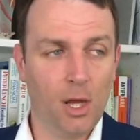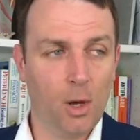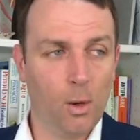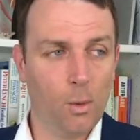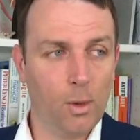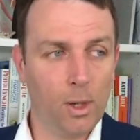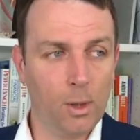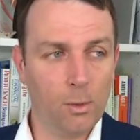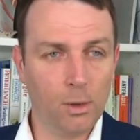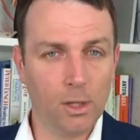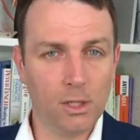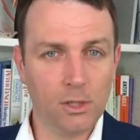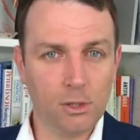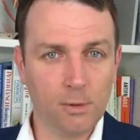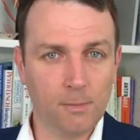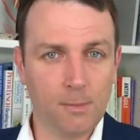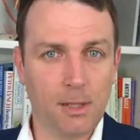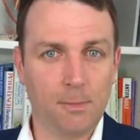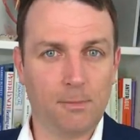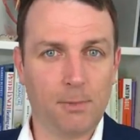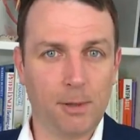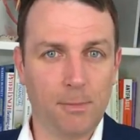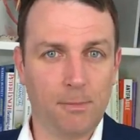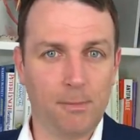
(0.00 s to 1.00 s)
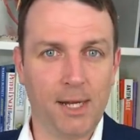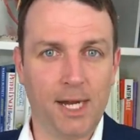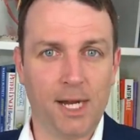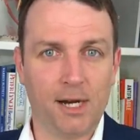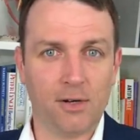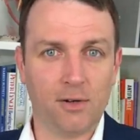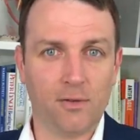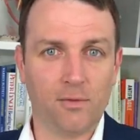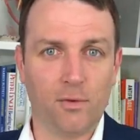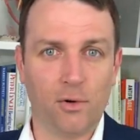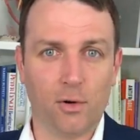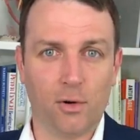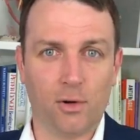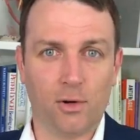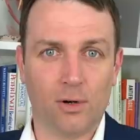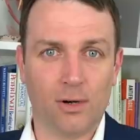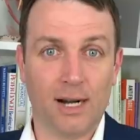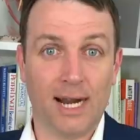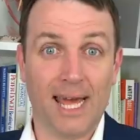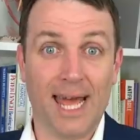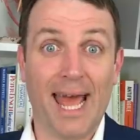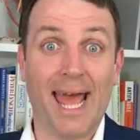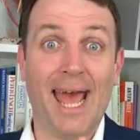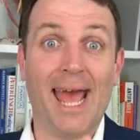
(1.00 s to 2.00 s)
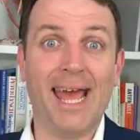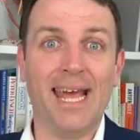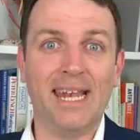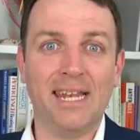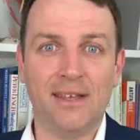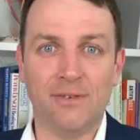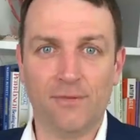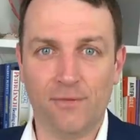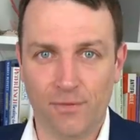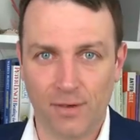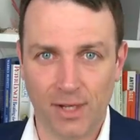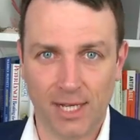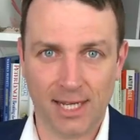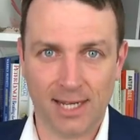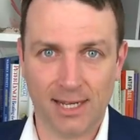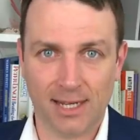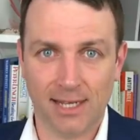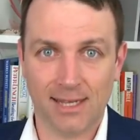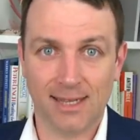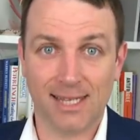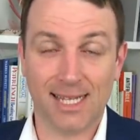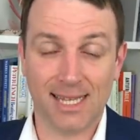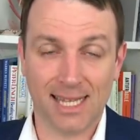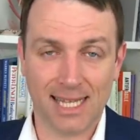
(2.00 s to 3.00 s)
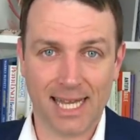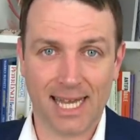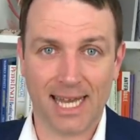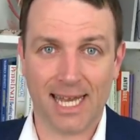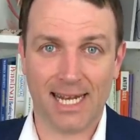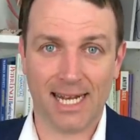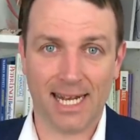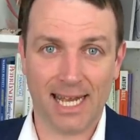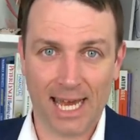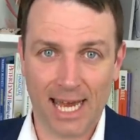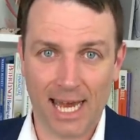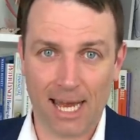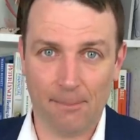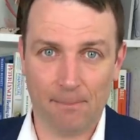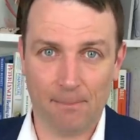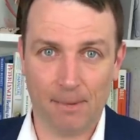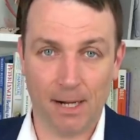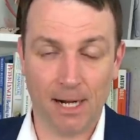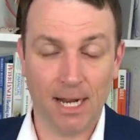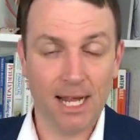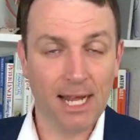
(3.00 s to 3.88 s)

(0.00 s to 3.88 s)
we want to be prepared for anything that can happen.